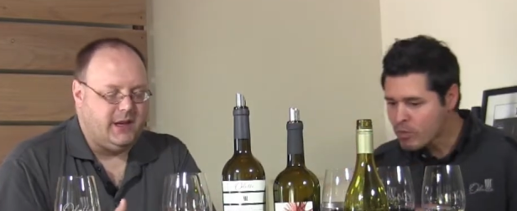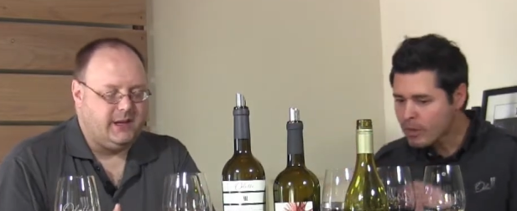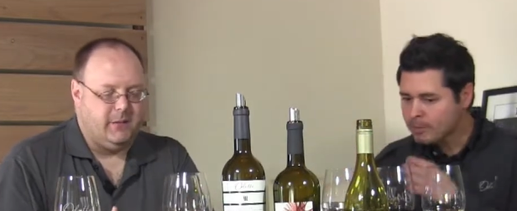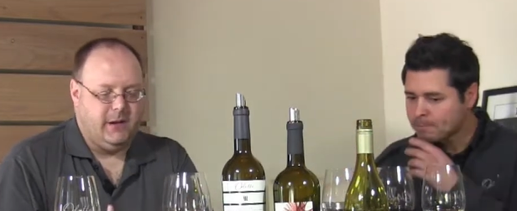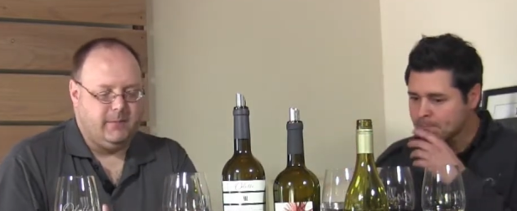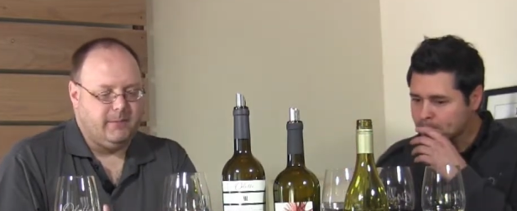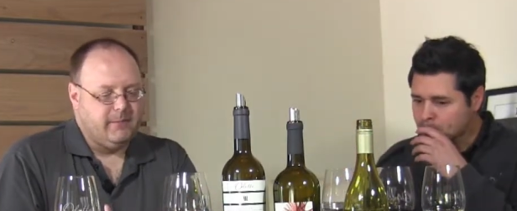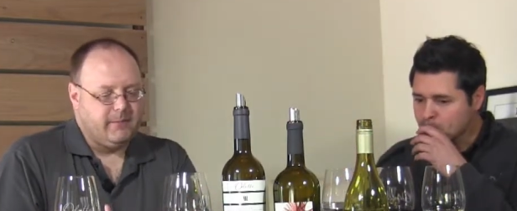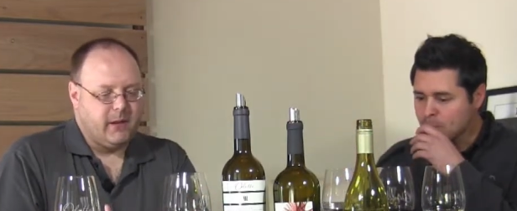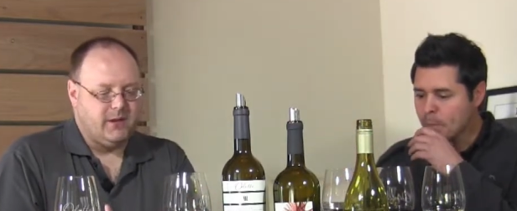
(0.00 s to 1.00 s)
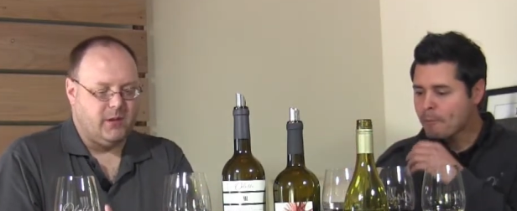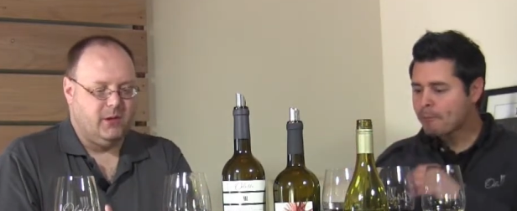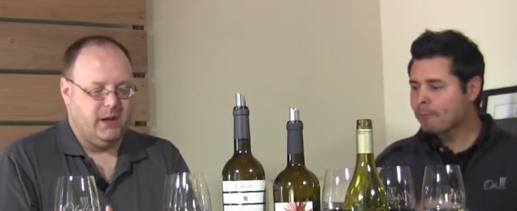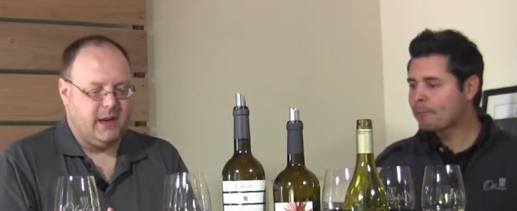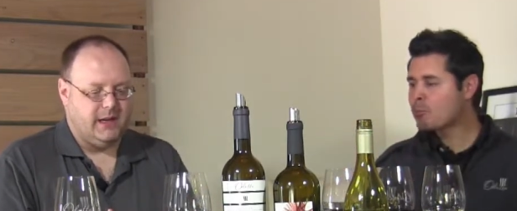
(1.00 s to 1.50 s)
Speaker 1: this. I mean, some
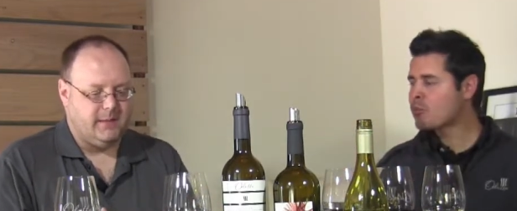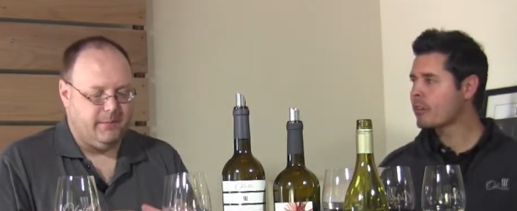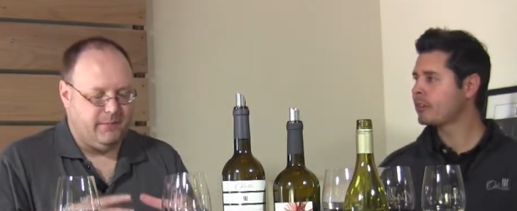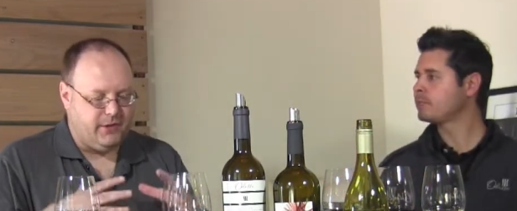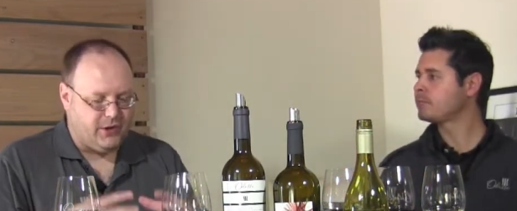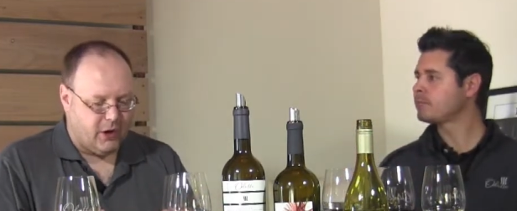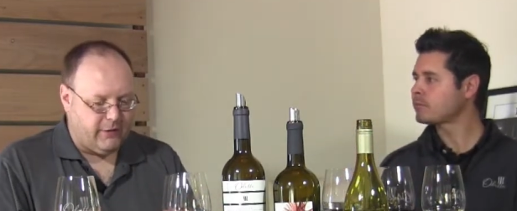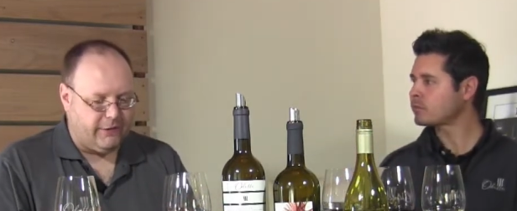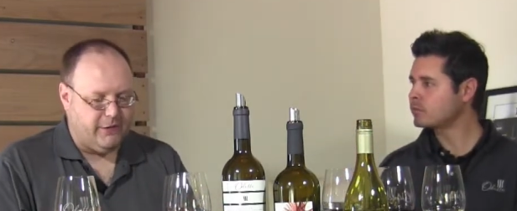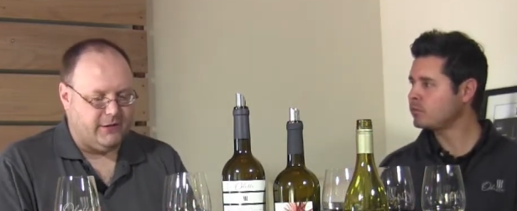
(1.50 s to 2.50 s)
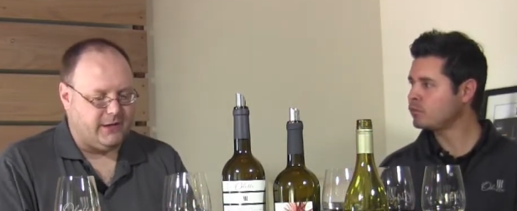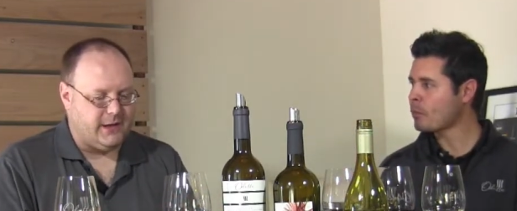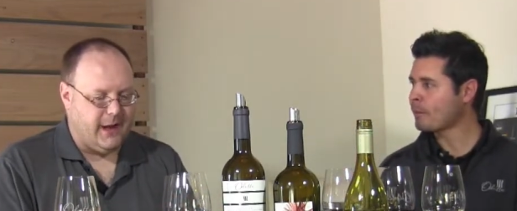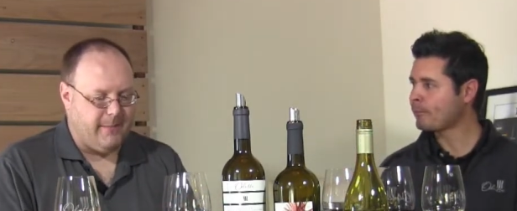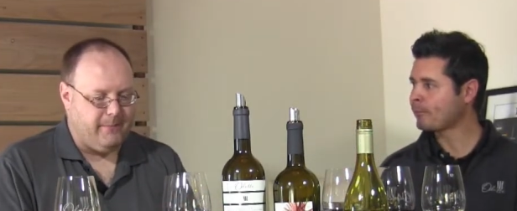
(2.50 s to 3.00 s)
really nice dark fruits.
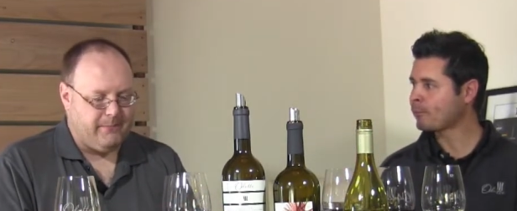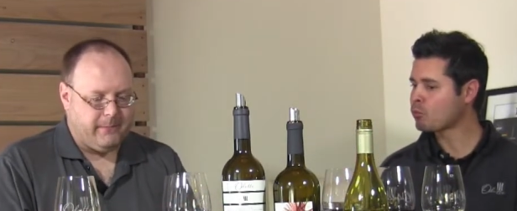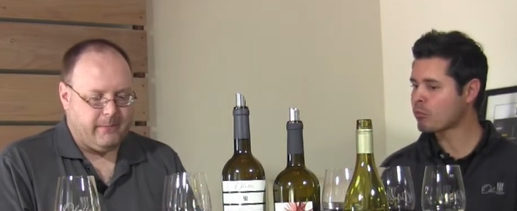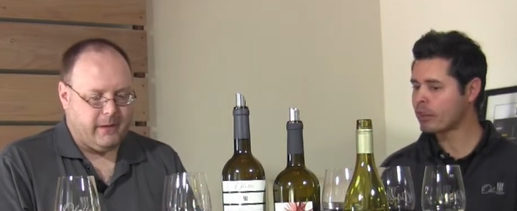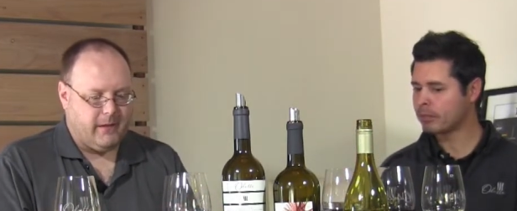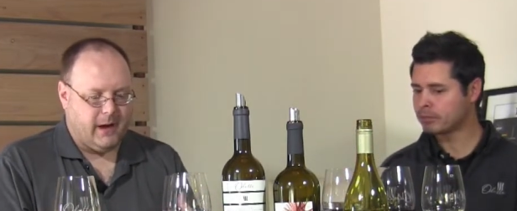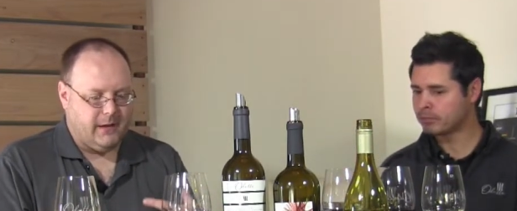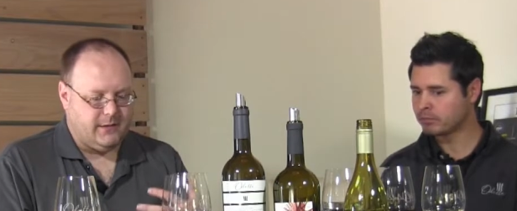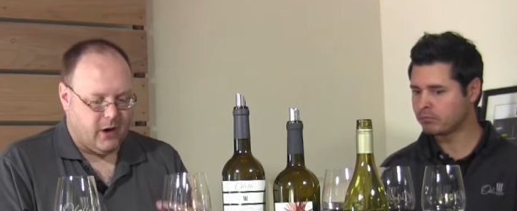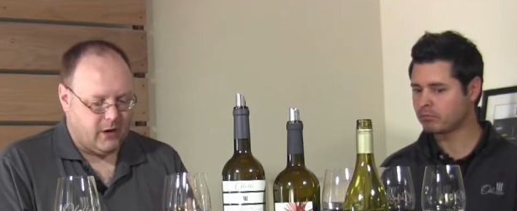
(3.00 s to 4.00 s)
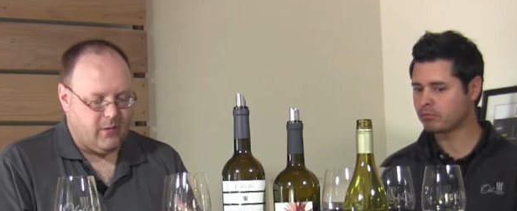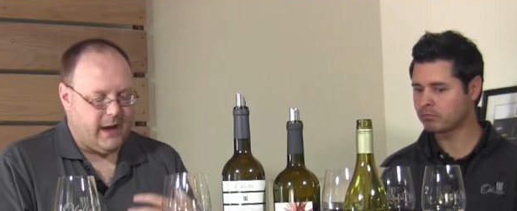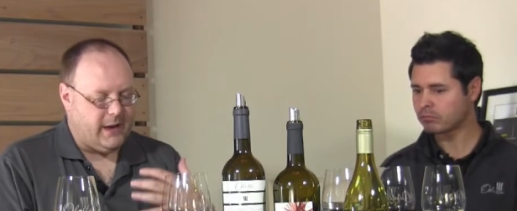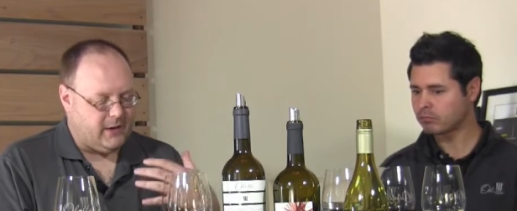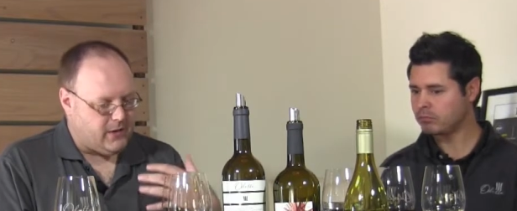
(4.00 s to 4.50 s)
Dark
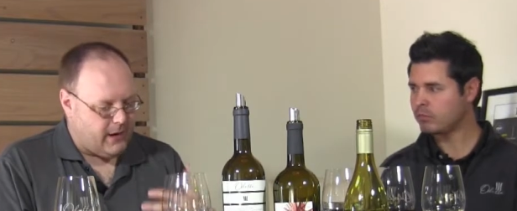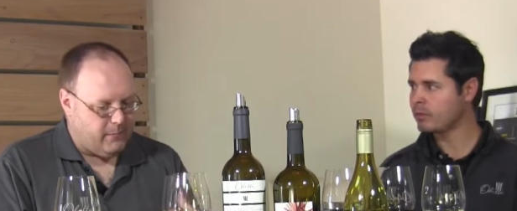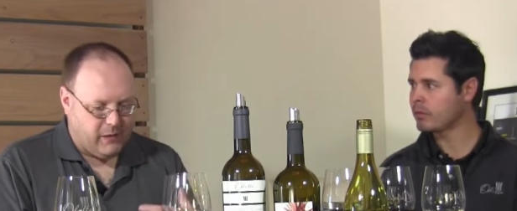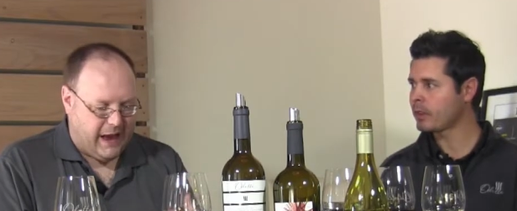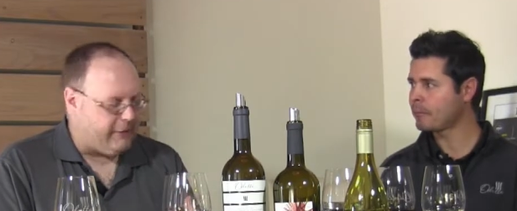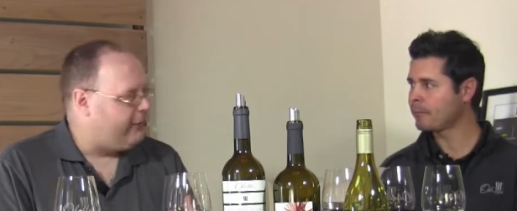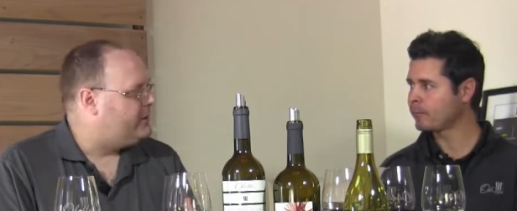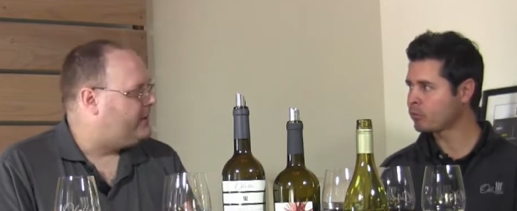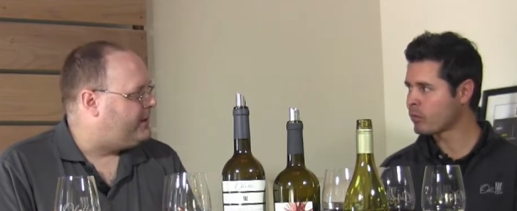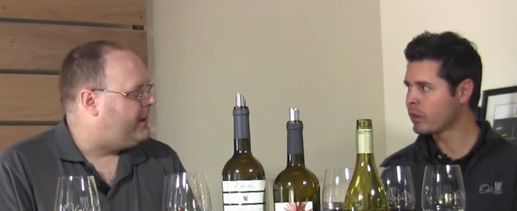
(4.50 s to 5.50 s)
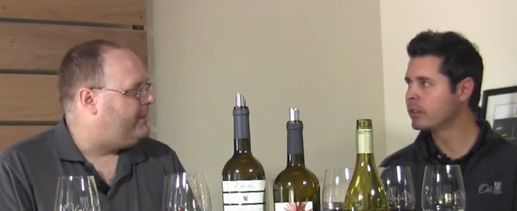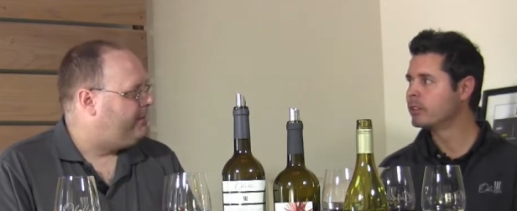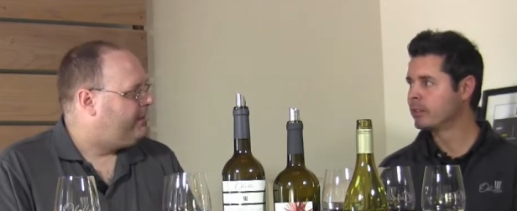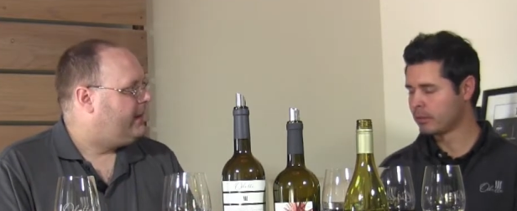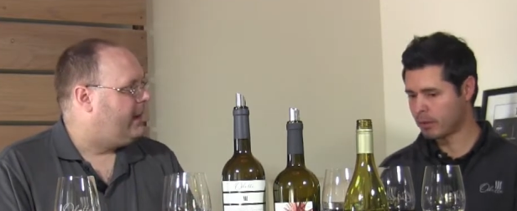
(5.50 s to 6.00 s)
red and black fruits with it,
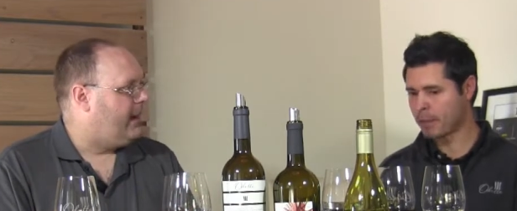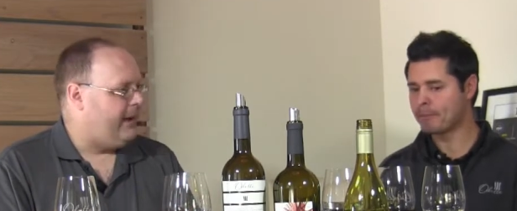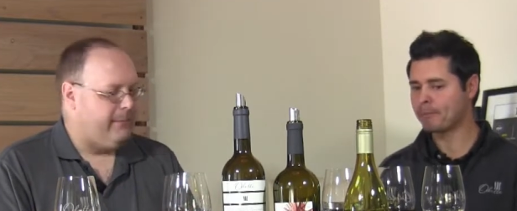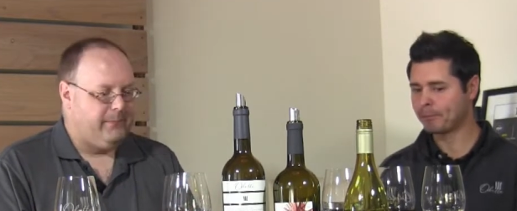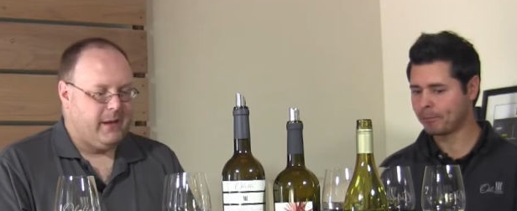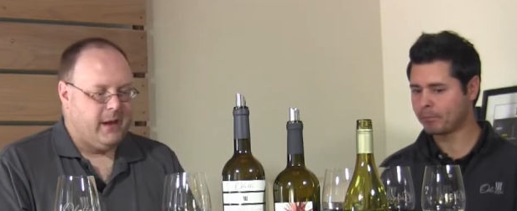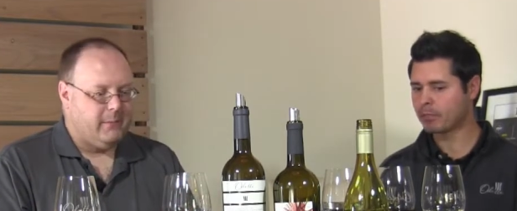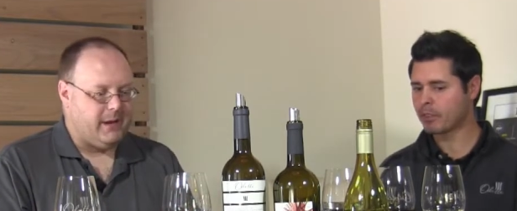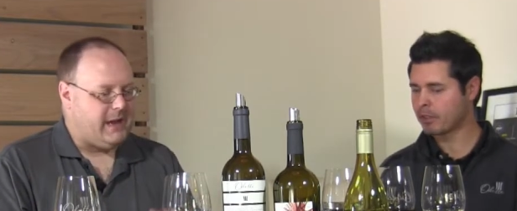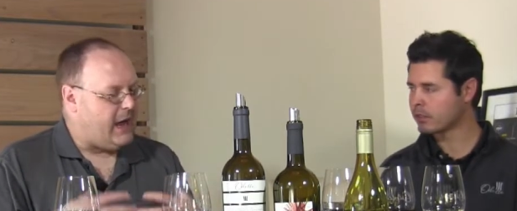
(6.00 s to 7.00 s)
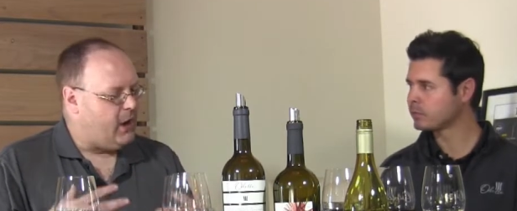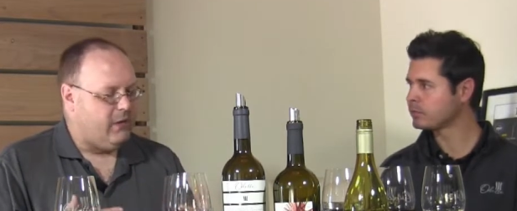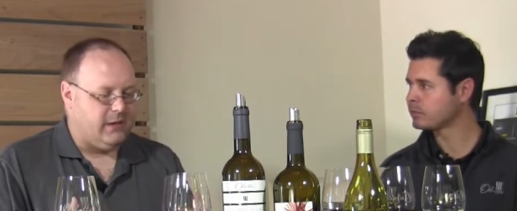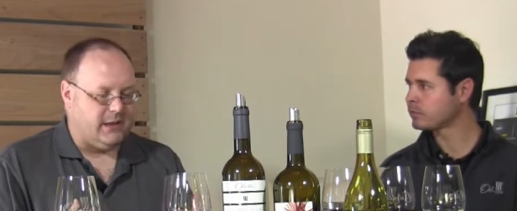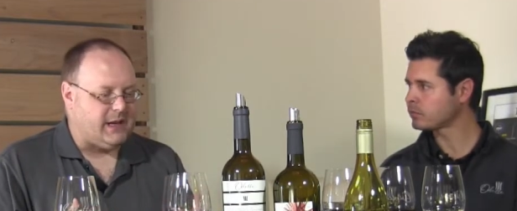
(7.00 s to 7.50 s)
right. But not
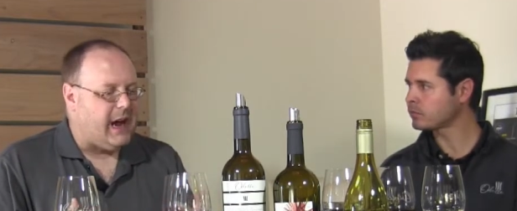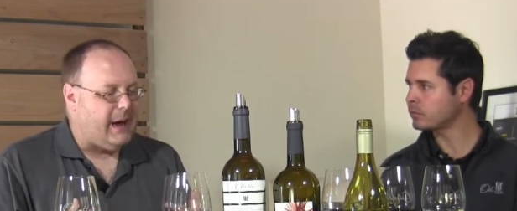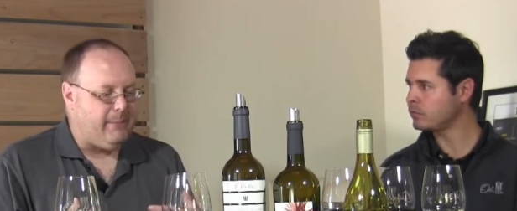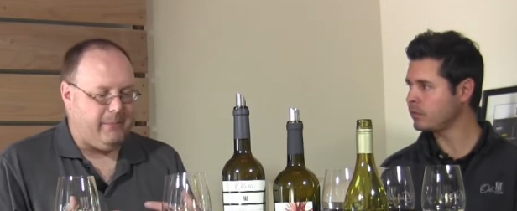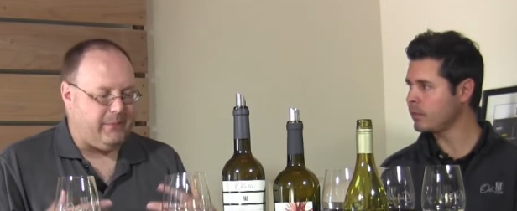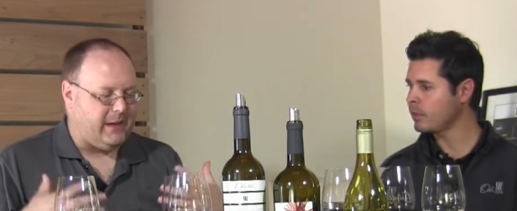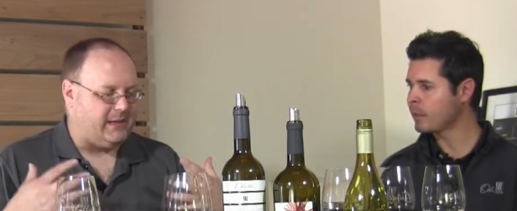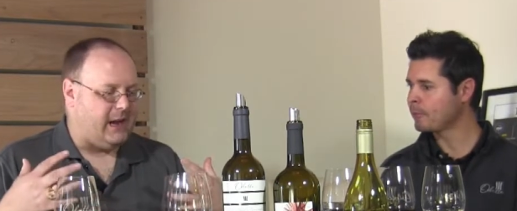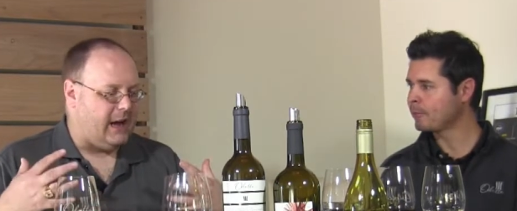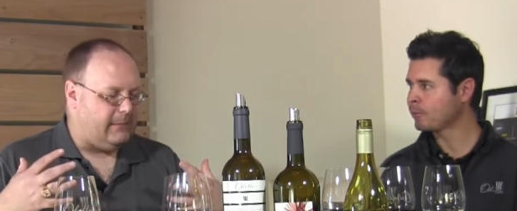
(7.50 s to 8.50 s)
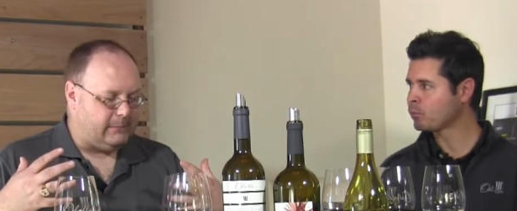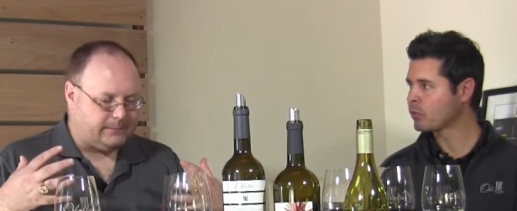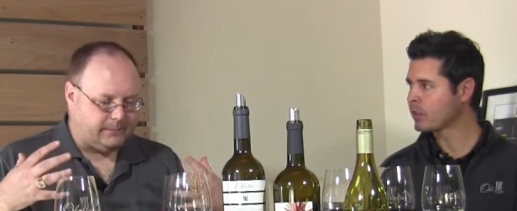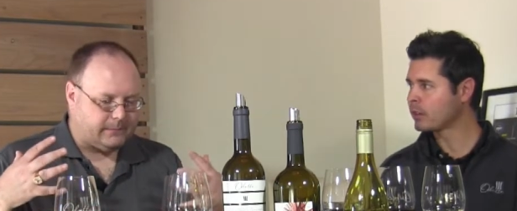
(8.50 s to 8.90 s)
over the top. It's not